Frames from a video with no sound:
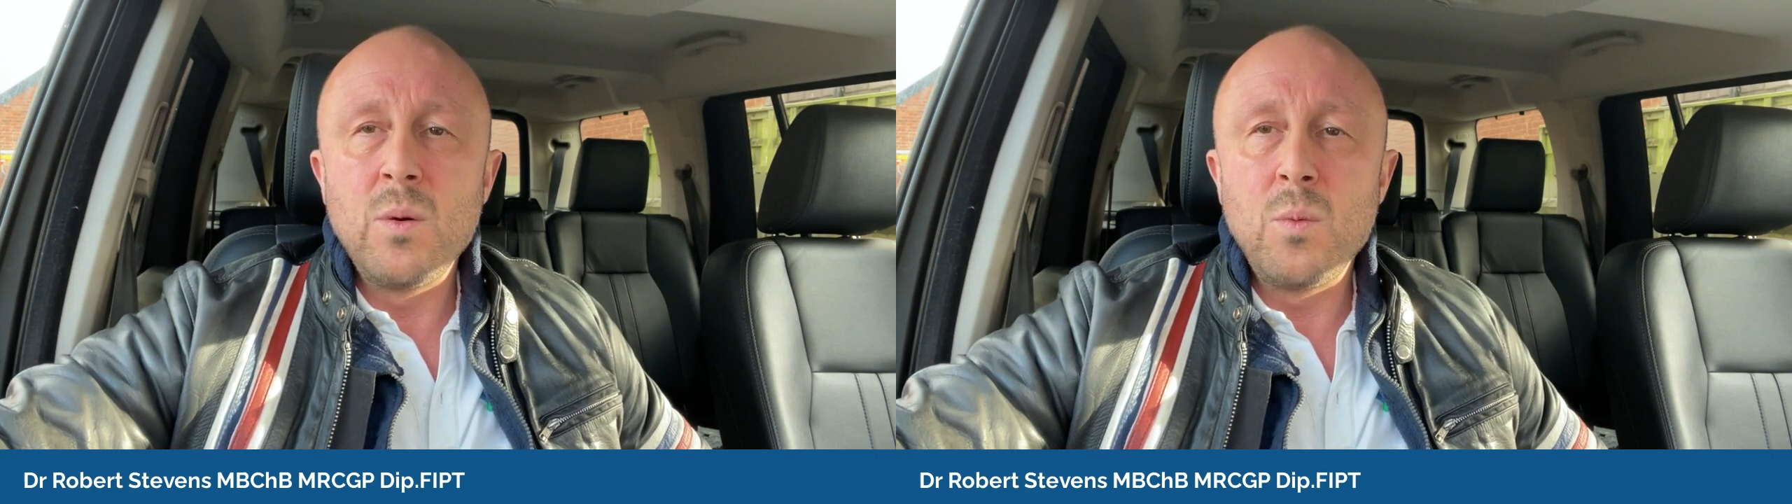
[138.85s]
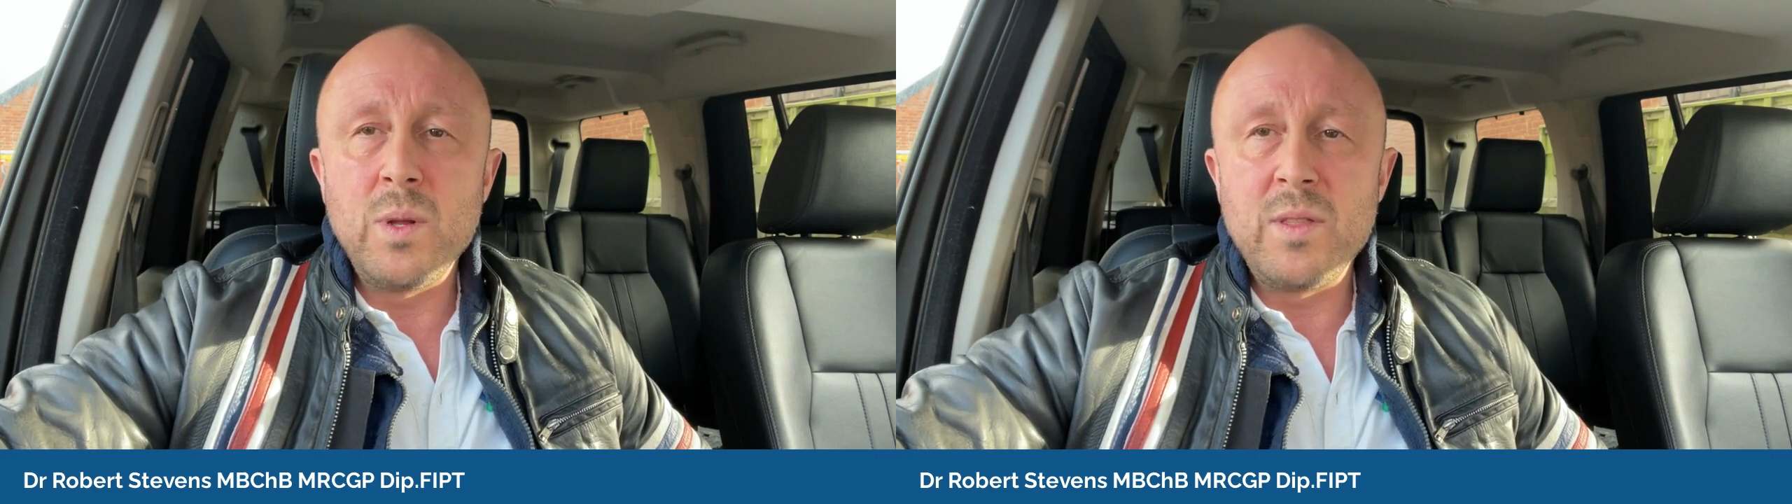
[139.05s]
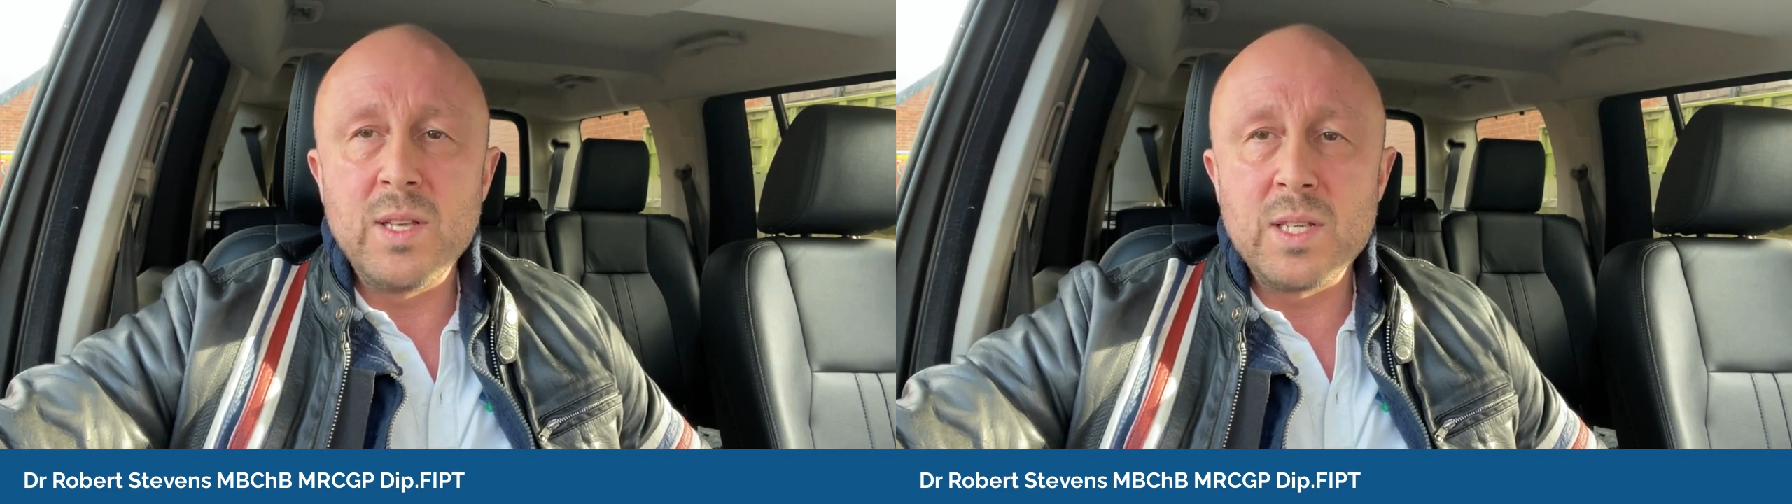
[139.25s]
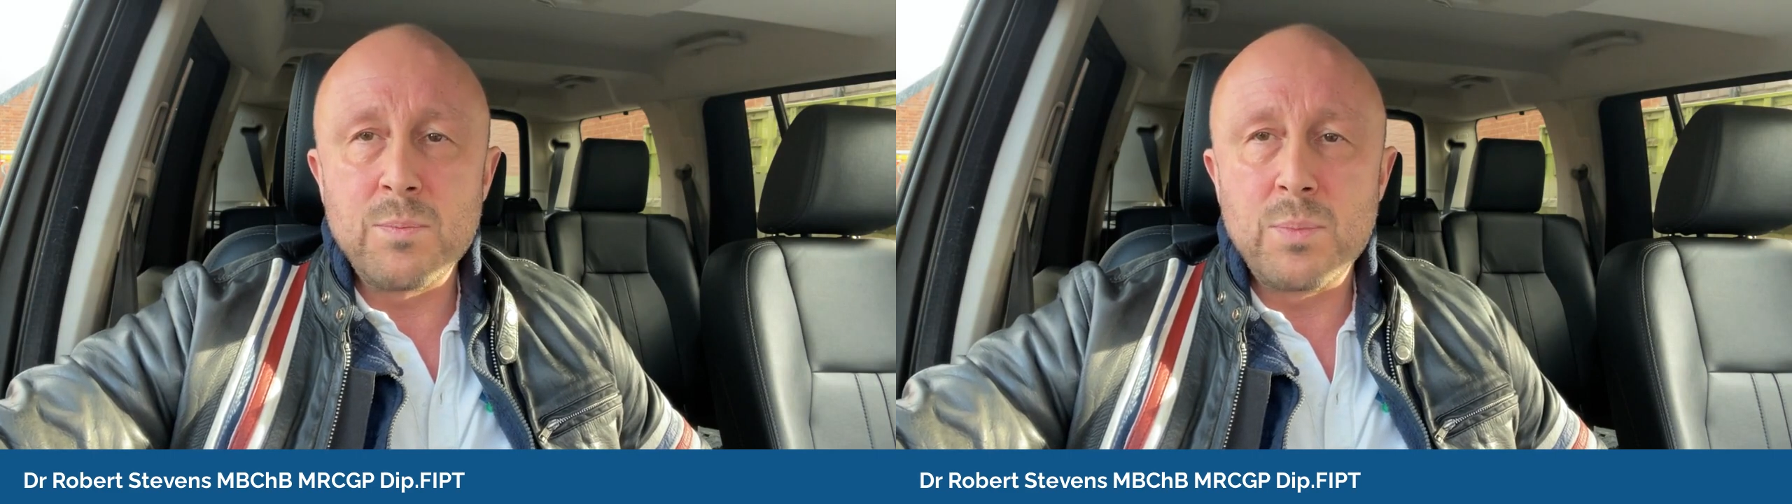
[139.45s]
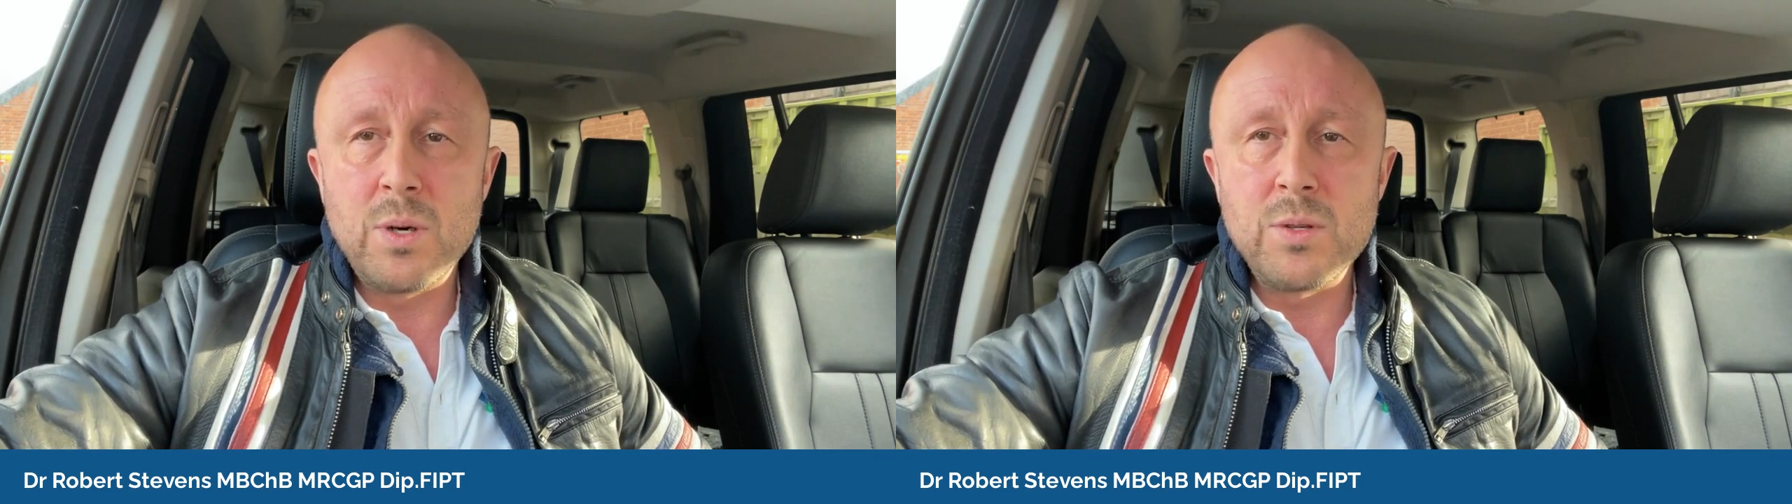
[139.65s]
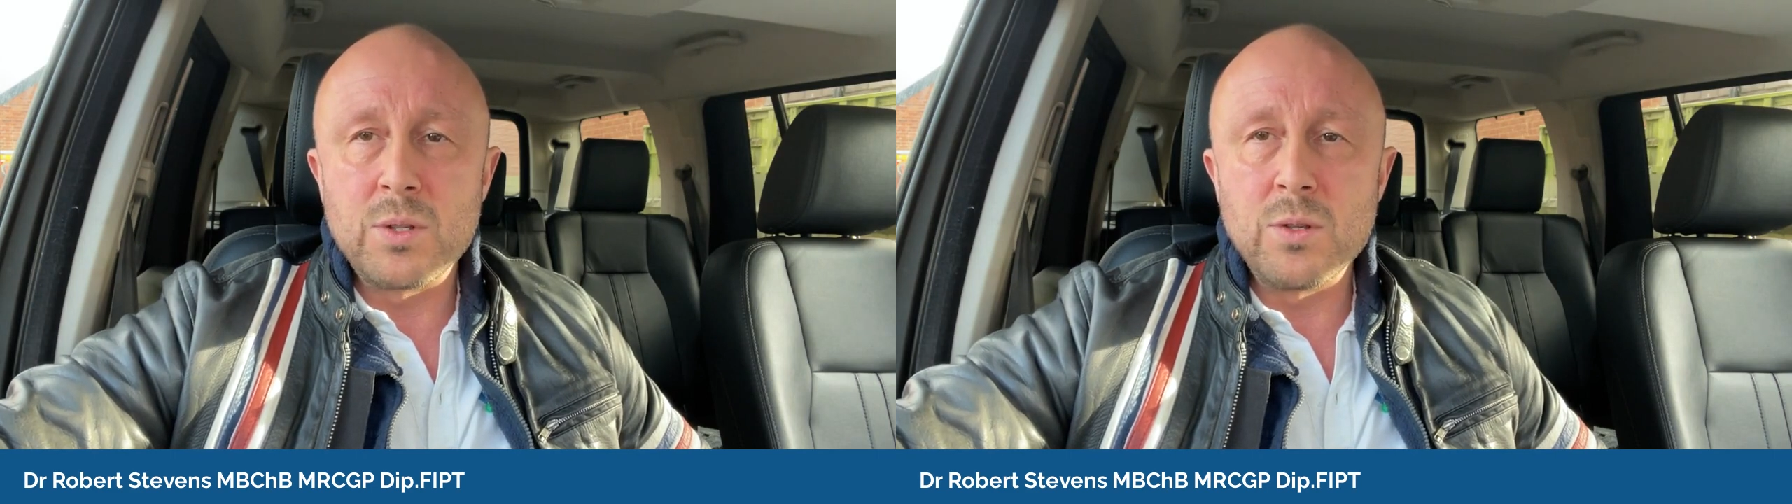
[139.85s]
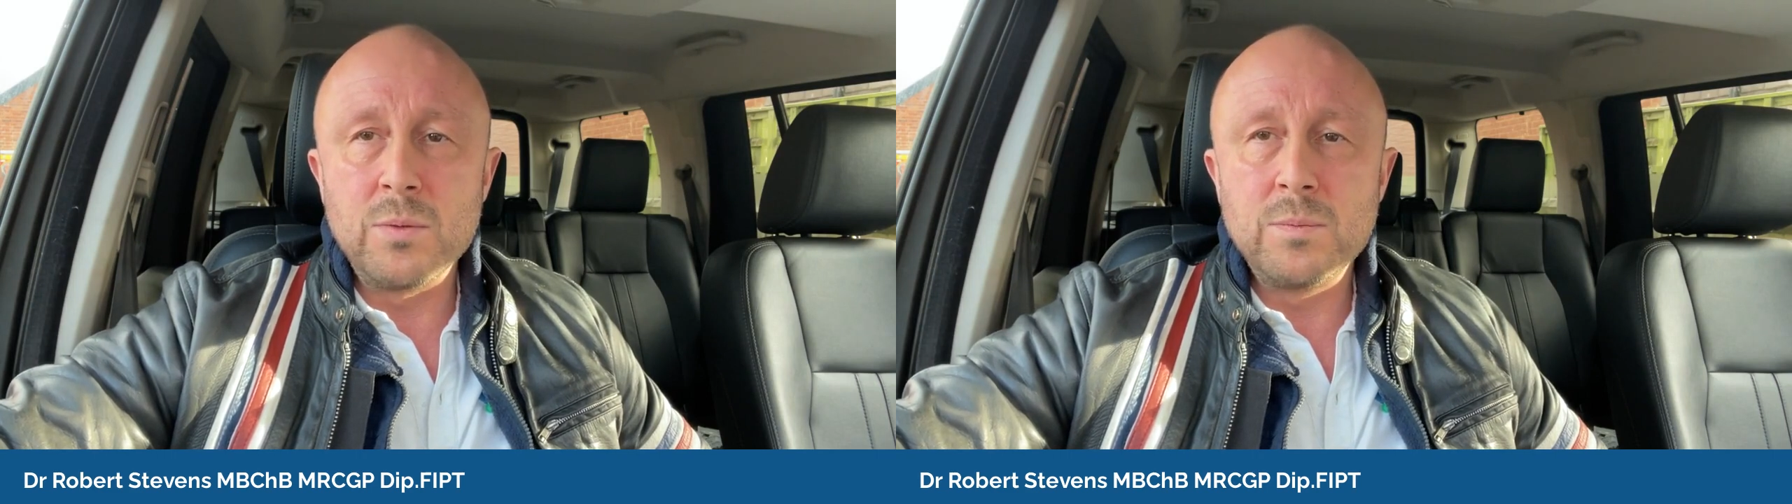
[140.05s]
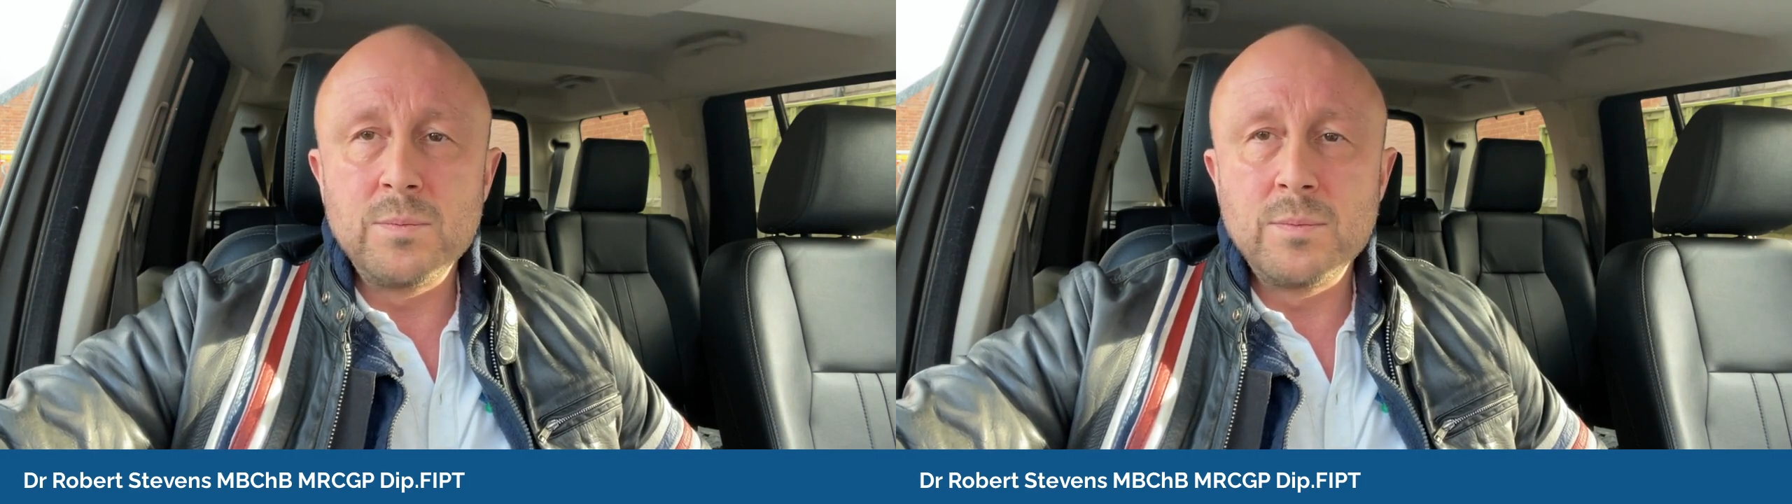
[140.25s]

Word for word: with this protocol